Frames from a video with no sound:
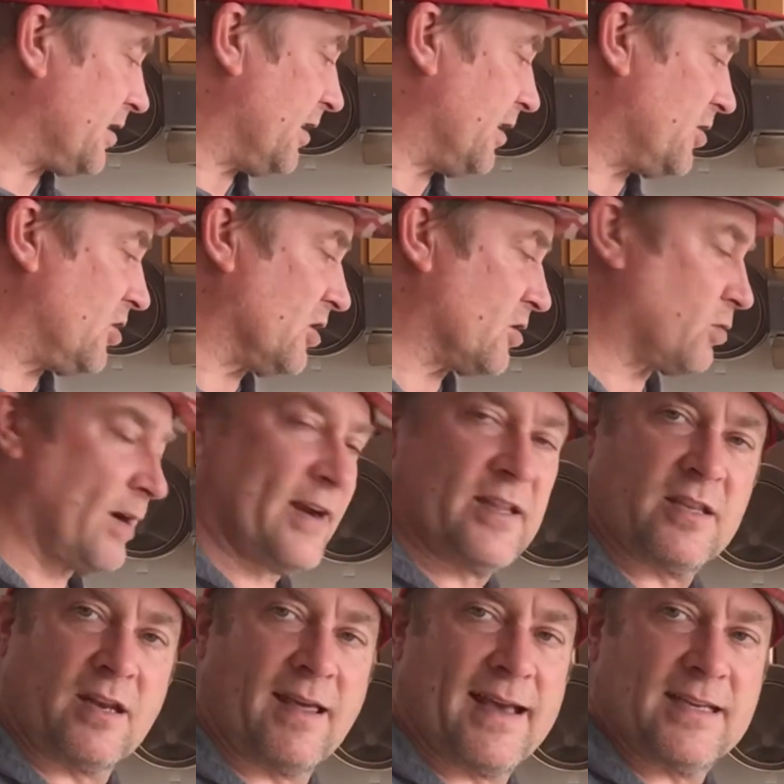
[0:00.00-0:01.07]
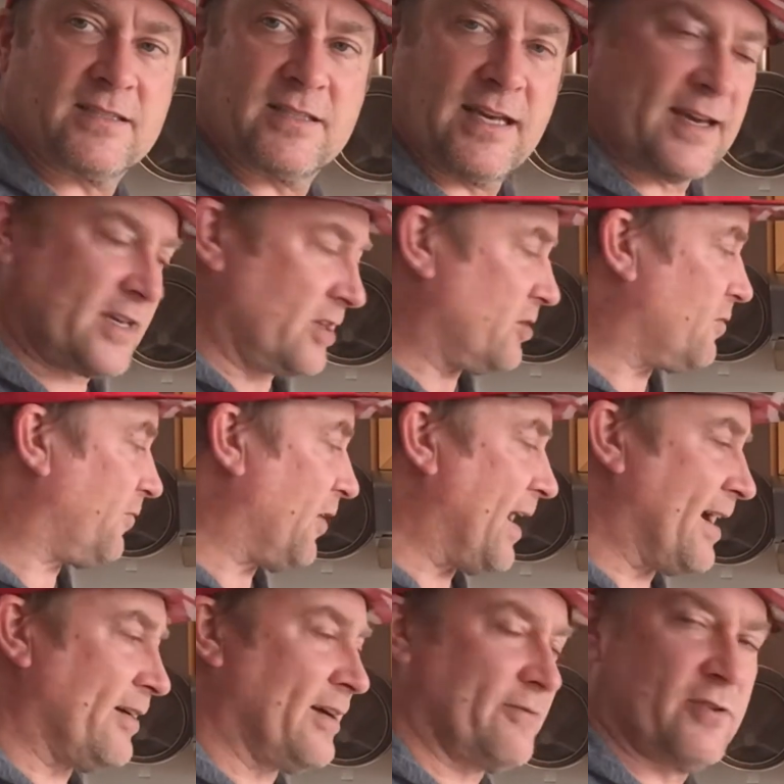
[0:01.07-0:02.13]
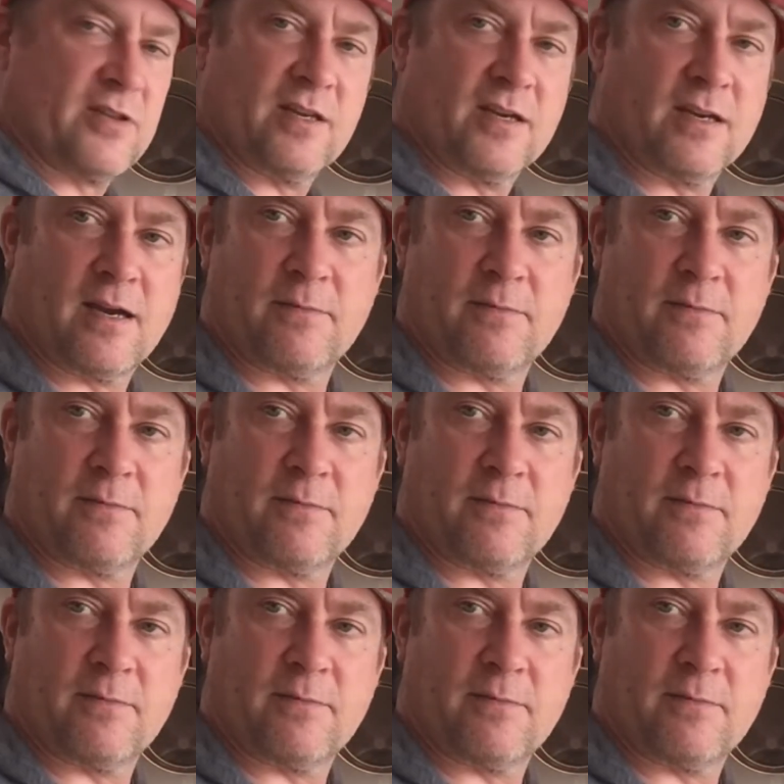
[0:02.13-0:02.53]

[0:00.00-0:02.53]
and then just right at the last second you fire everything